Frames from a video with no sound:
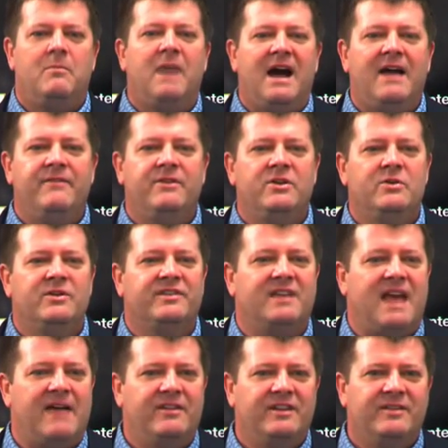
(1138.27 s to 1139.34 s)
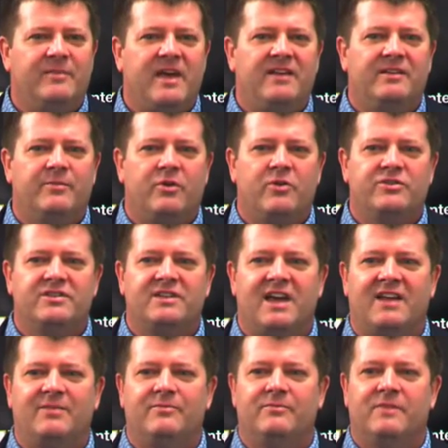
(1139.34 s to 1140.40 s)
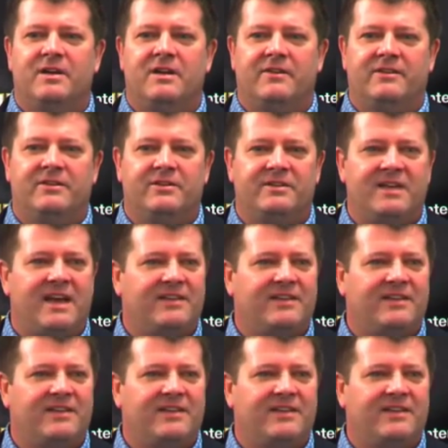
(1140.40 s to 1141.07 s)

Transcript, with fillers: My view is an evidence-based approach to